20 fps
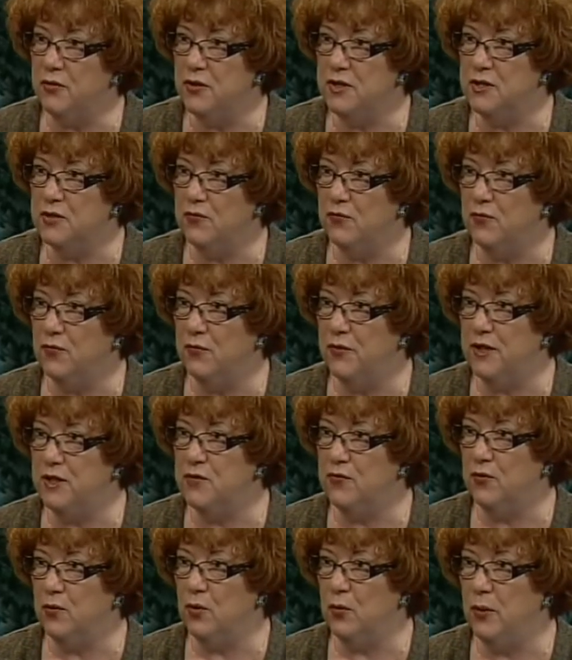through this
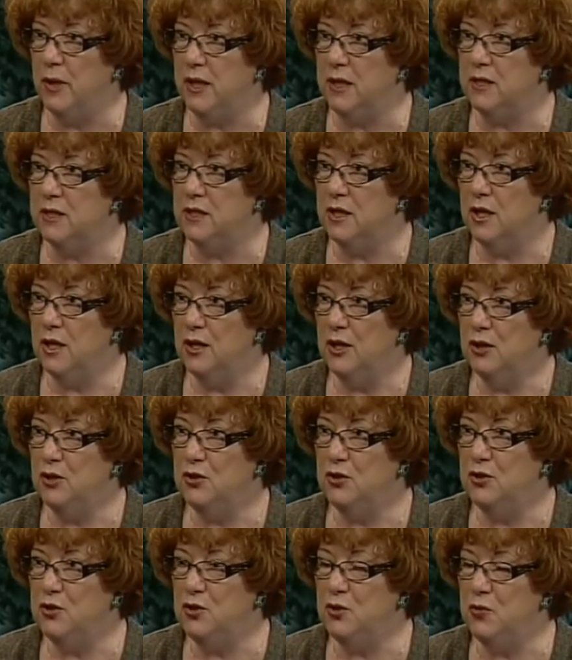these four weeks, mm -hmm.
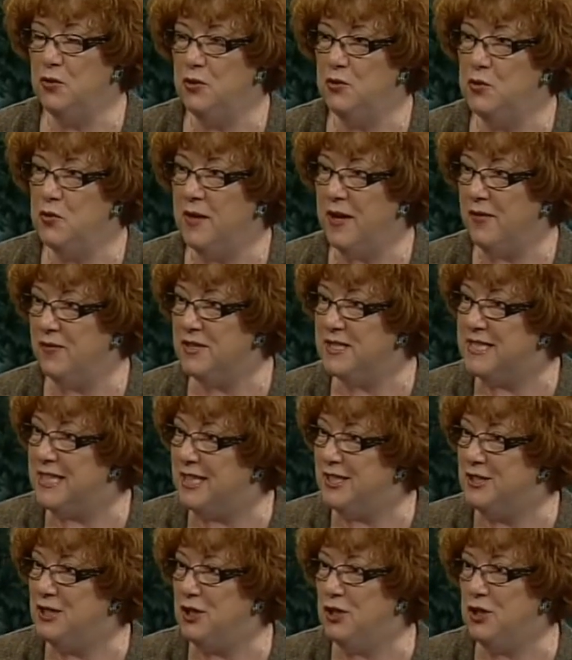do, do they ever
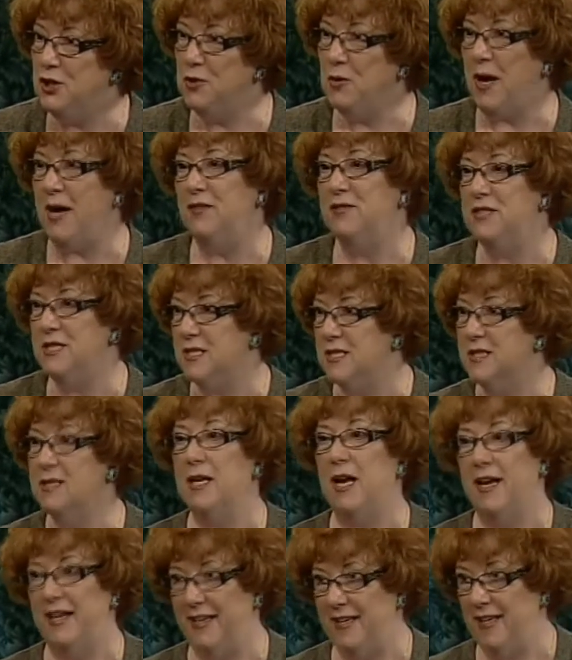say to you, I've
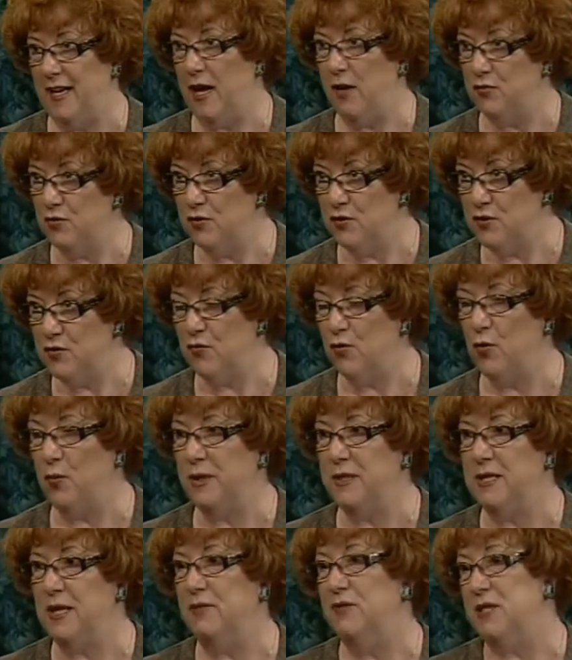decided, after this four
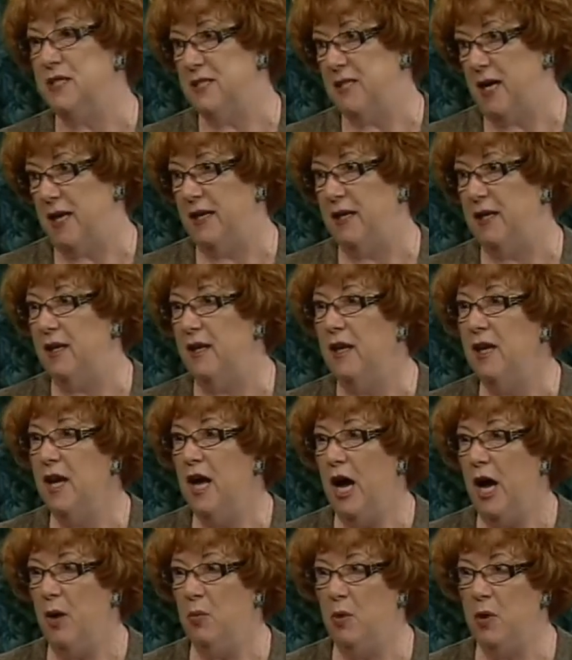weeks, I've decided,
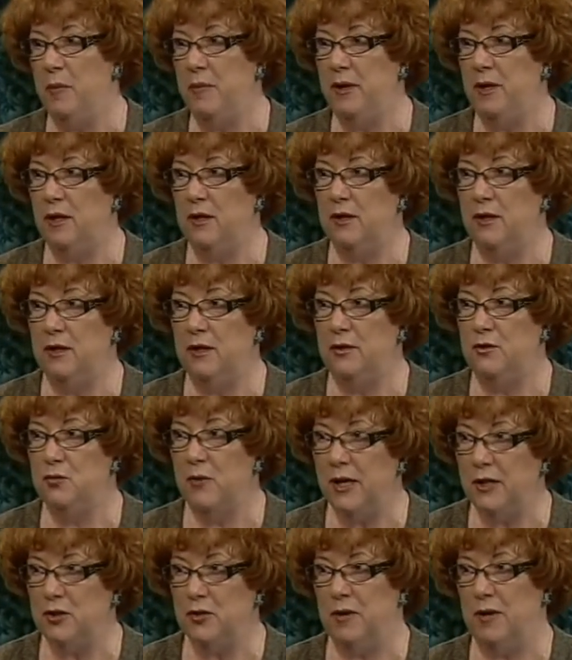I want to be a
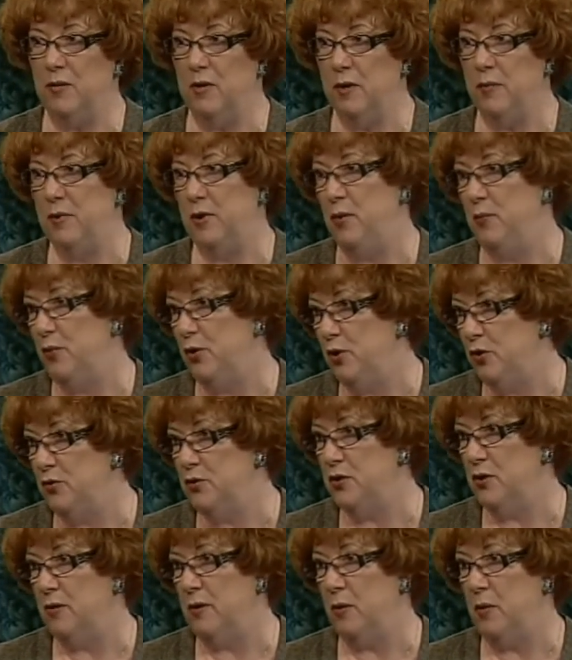director, I want to be a
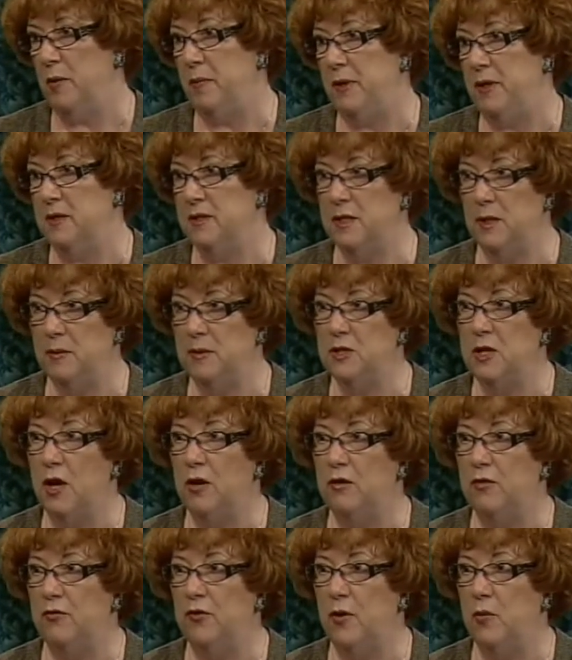producer, I want to be a
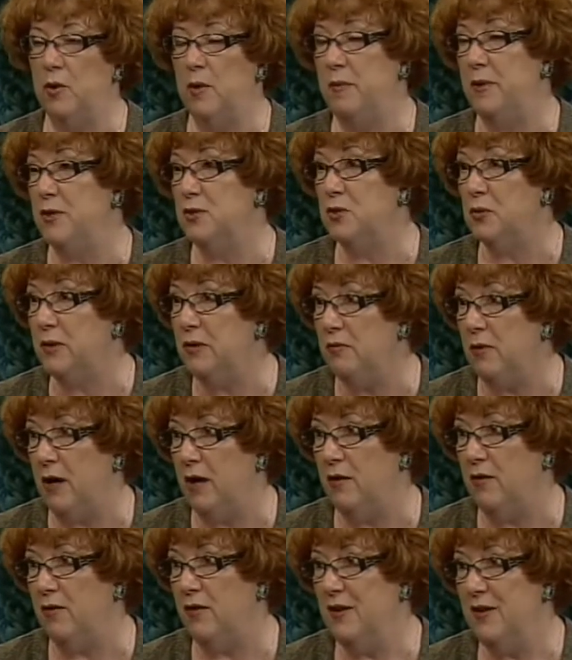cinematographer, I want to be a screenwriter?